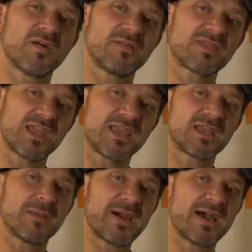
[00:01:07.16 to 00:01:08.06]

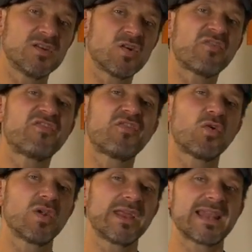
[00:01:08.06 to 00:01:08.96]
thinking about not
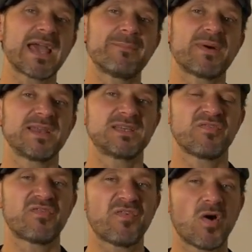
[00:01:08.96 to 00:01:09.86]
falling there by
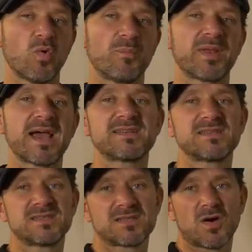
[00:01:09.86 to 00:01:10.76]
default, but
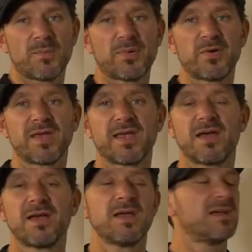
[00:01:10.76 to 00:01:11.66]
actually start putting
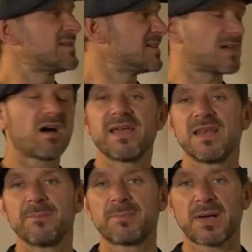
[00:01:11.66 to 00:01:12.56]
a design
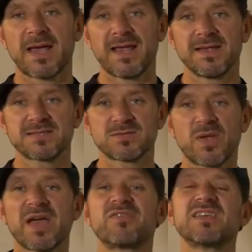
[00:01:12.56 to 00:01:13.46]
in place. We
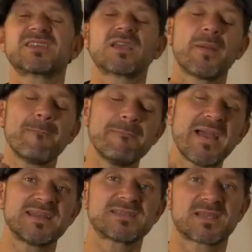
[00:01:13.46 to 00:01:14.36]
have this
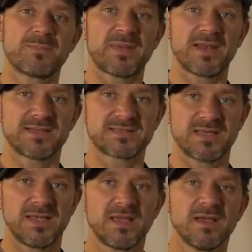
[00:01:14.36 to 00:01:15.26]
immense
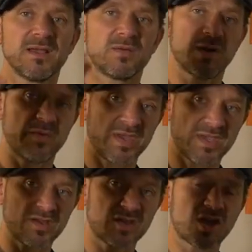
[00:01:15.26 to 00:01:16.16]
ability where we
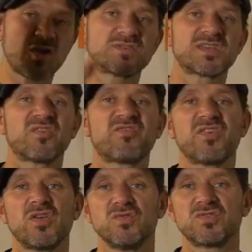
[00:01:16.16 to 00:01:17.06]
can go to the
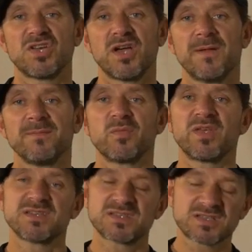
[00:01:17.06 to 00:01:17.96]
future, we
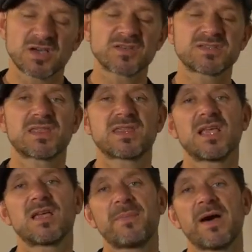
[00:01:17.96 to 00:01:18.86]
can start to
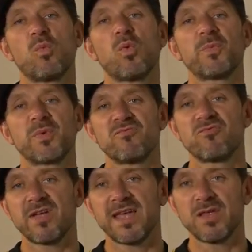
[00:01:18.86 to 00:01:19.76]
think about what we
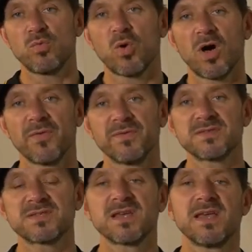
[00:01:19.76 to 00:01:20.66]
really
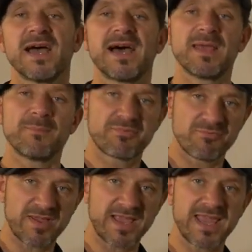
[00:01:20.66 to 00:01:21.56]
want and then
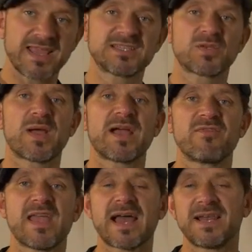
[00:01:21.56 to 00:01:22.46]
bring it into our
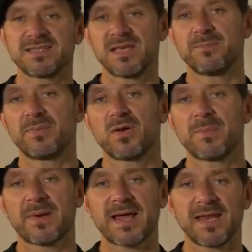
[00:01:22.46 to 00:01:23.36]
reality and put a
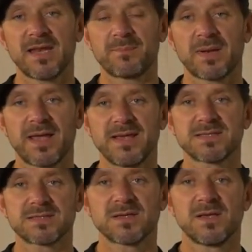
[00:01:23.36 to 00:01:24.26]
plan in
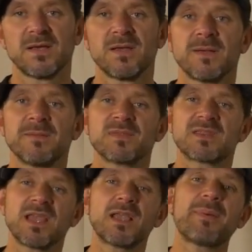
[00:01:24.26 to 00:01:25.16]
place.
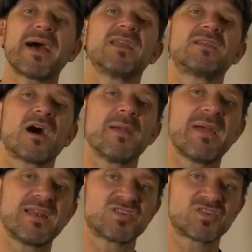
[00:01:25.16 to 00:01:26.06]
Think about the
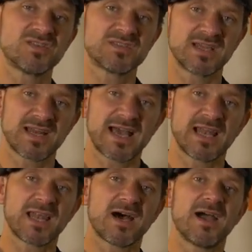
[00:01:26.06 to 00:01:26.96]
dimensions in our
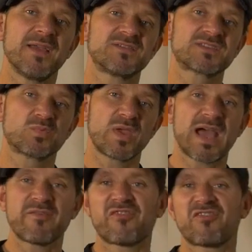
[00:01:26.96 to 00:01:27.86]
lives. We
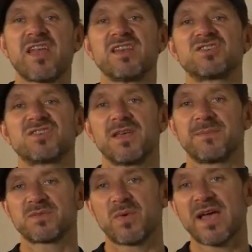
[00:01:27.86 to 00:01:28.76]
have
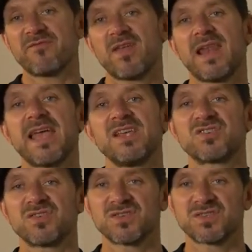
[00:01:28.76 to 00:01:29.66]
friendships, we have
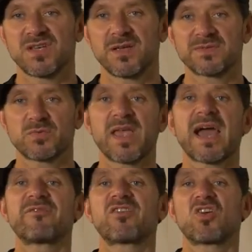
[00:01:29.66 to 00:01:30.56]
relationships, we
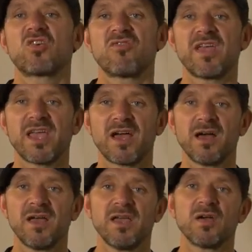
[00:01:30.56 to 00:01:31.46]
have career,
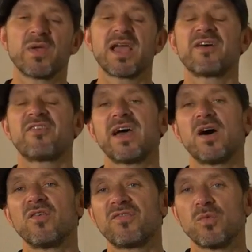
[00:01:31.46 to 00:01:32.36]
we have
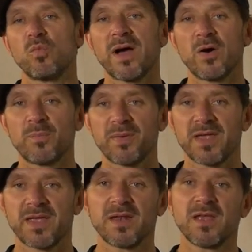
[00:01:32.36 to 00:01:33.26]
health and well-being.